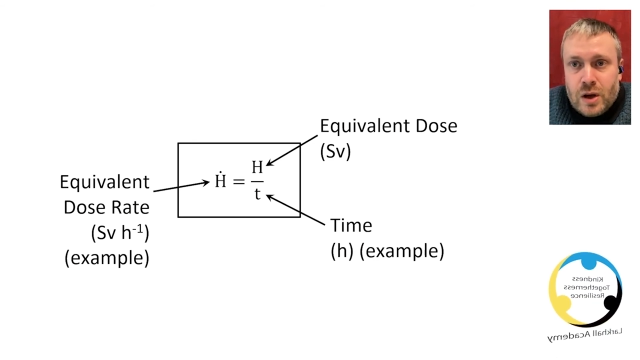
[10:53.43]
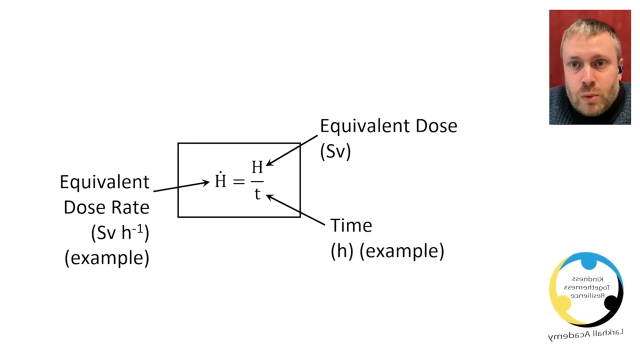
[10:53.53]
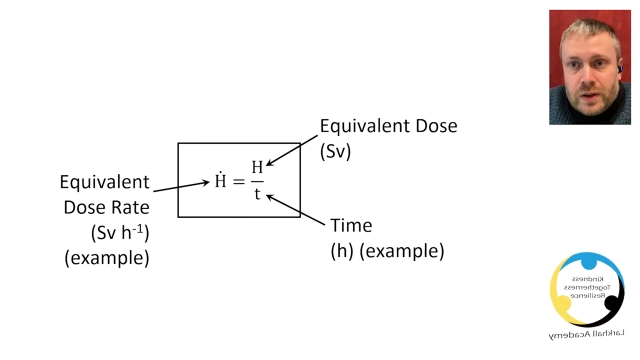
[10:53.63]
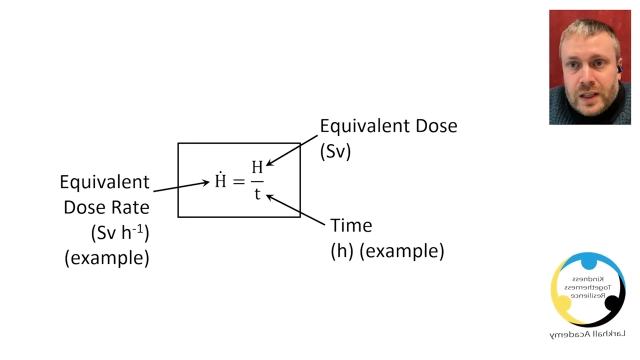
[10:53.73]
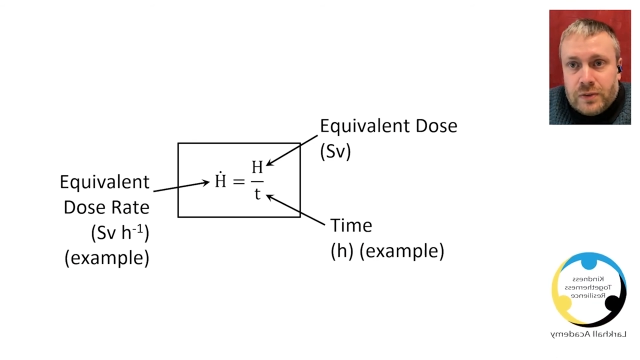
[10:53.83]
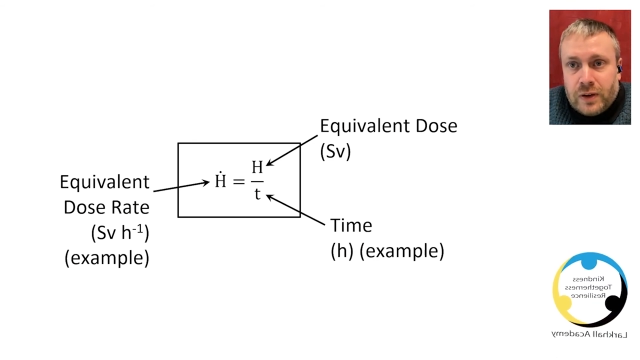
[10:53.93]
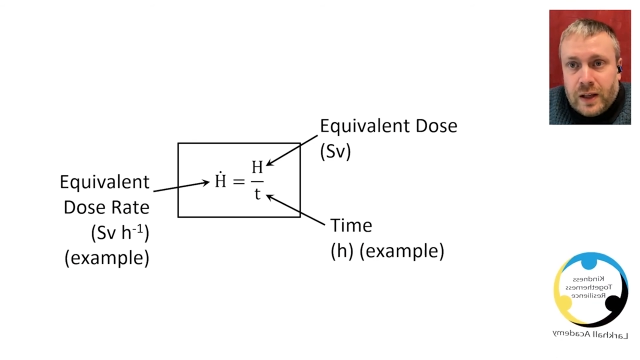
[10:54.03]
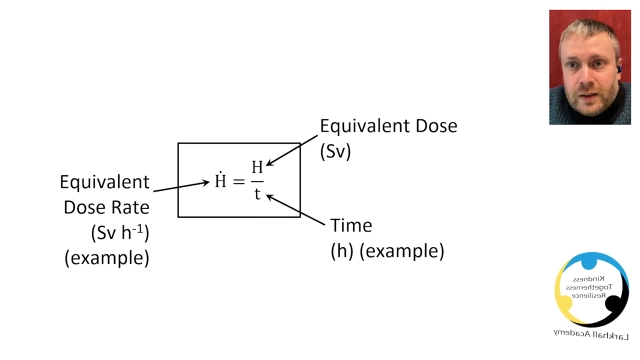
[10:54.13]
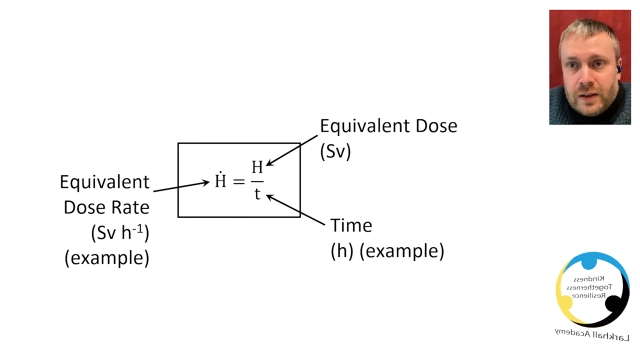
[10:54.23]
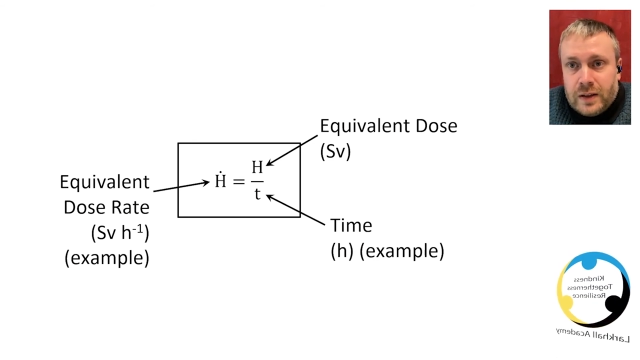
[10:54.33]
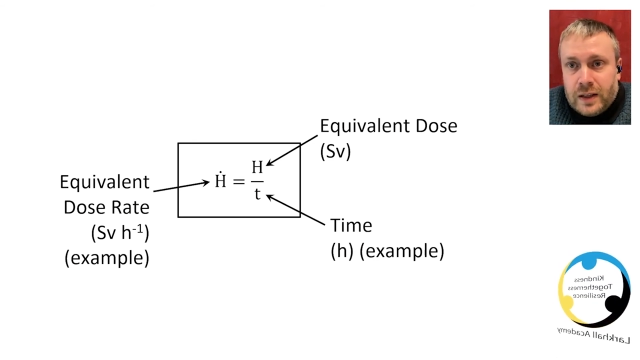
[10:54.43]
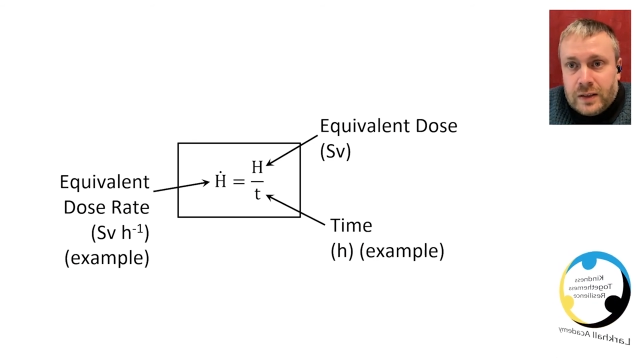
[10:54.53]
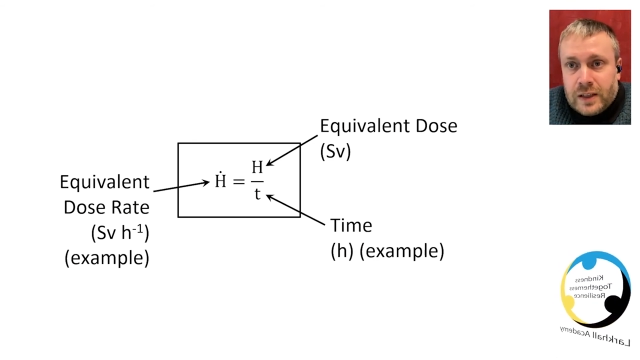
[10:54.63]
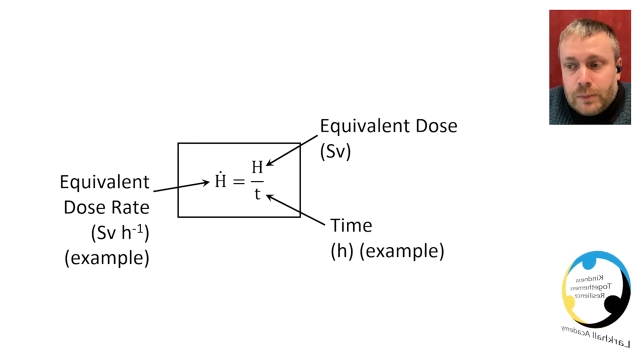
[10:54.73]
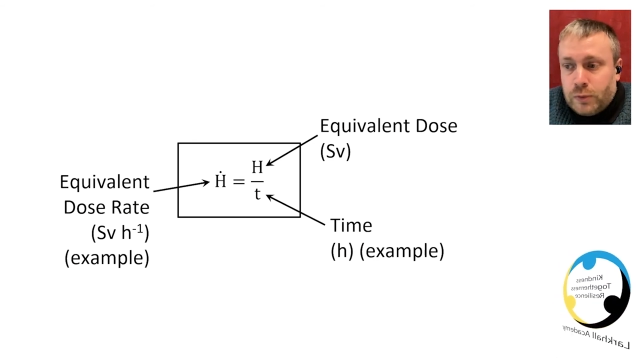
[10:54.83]
what I gave in the
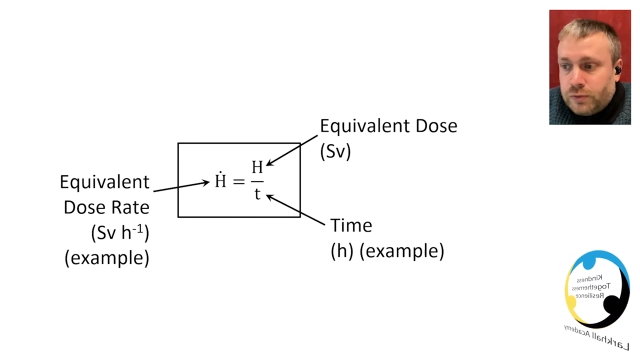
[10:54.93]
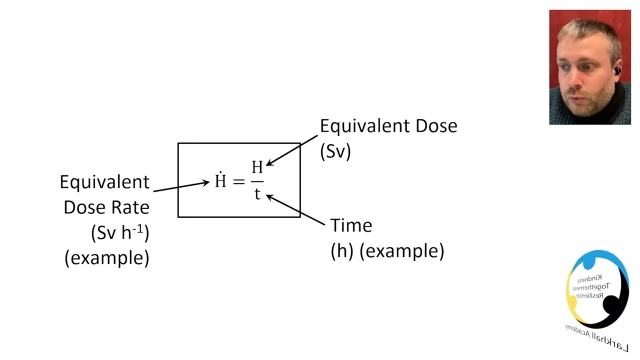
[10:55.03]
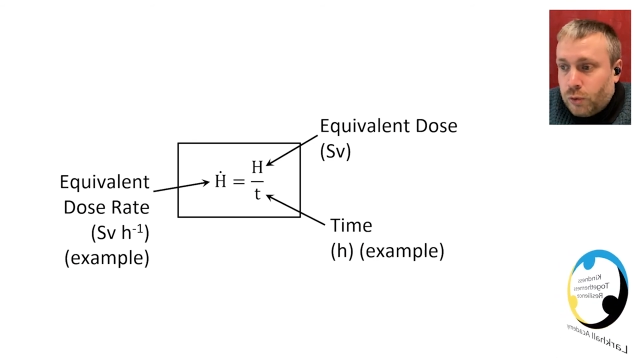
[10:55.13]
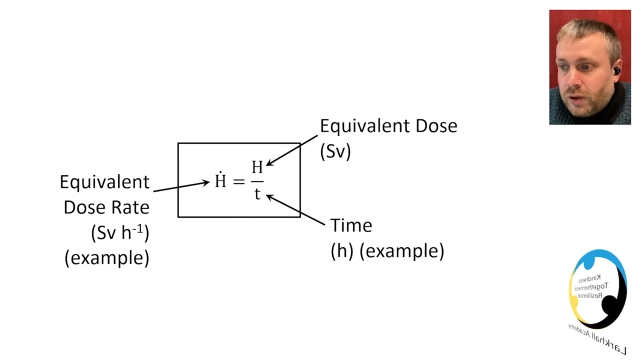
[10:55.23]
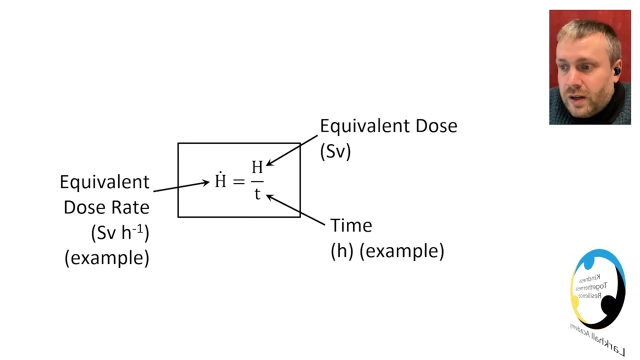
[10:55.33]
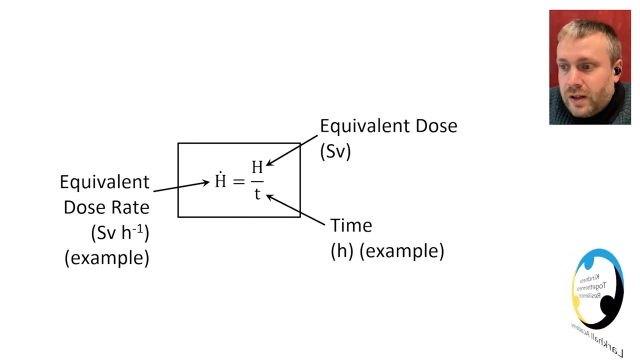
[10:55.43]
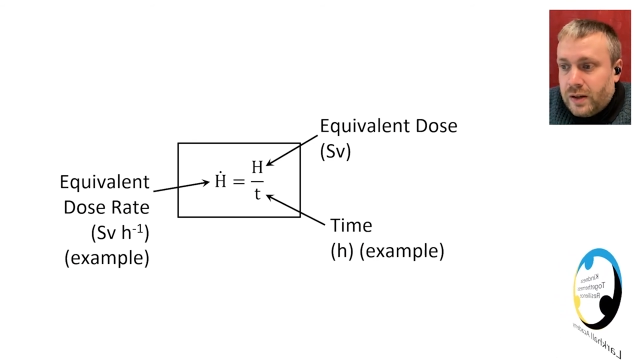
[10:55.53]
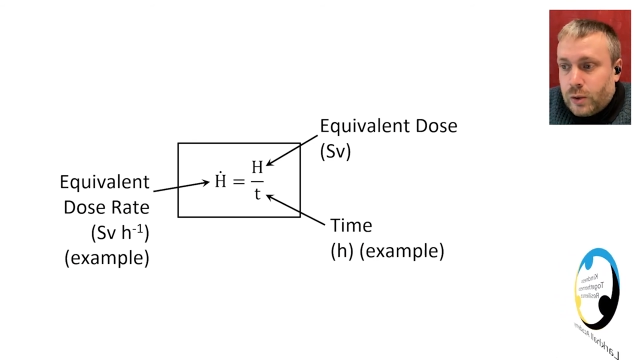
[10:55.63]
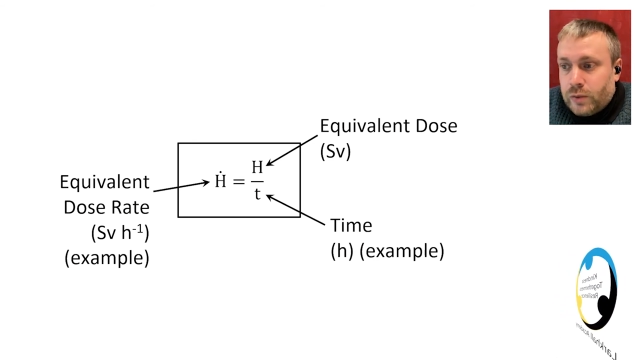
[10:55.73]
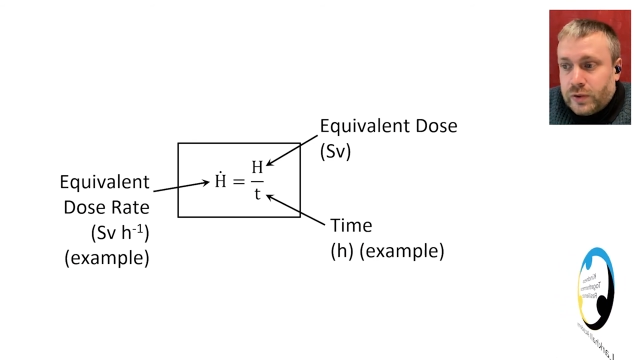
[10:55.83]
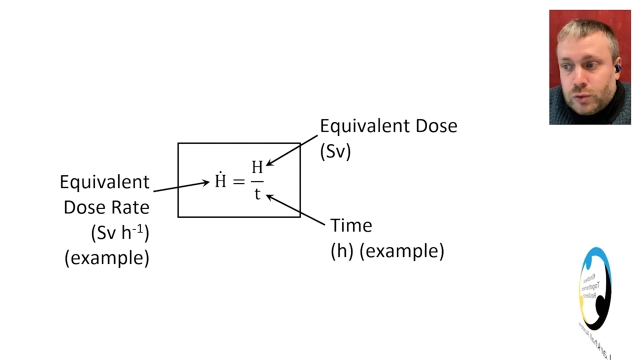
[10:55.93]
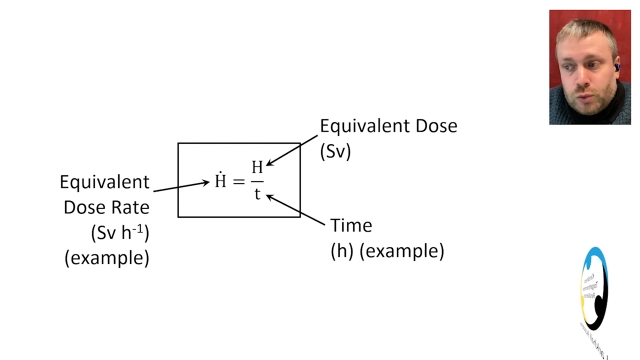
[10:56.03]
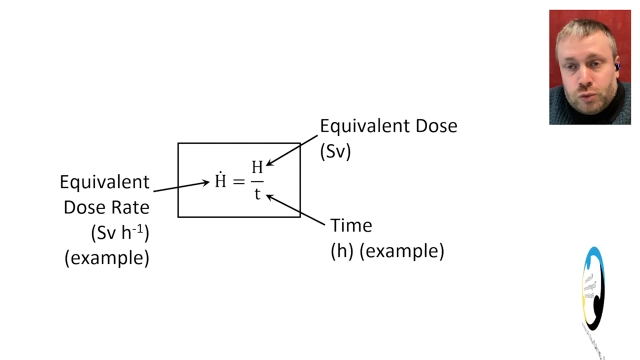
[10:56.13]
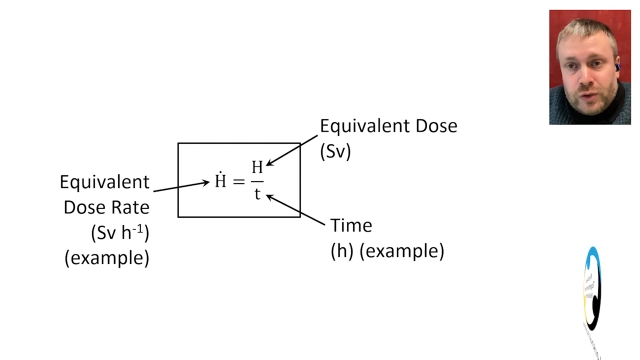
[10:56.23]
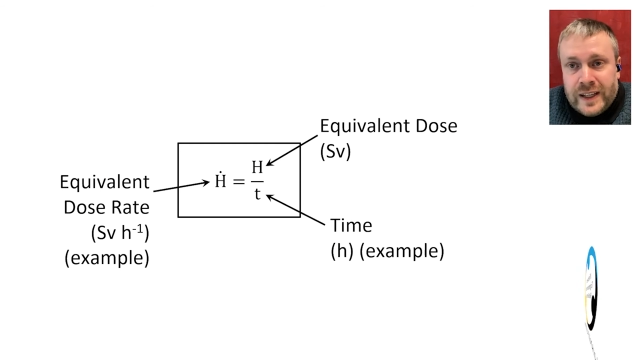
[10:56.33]
example for the equivalent
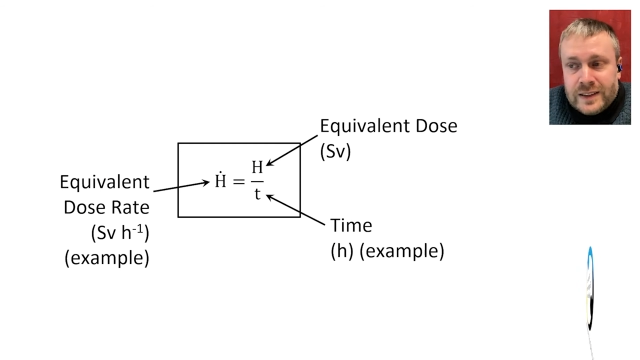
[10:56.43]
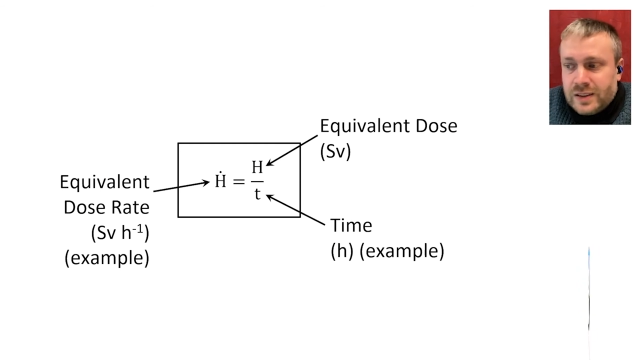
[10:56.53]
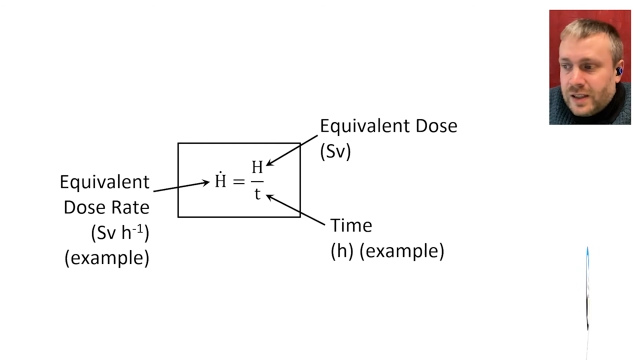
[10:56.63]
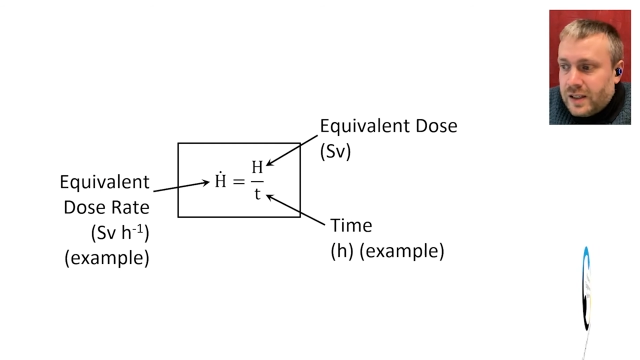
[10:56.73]
dose rate.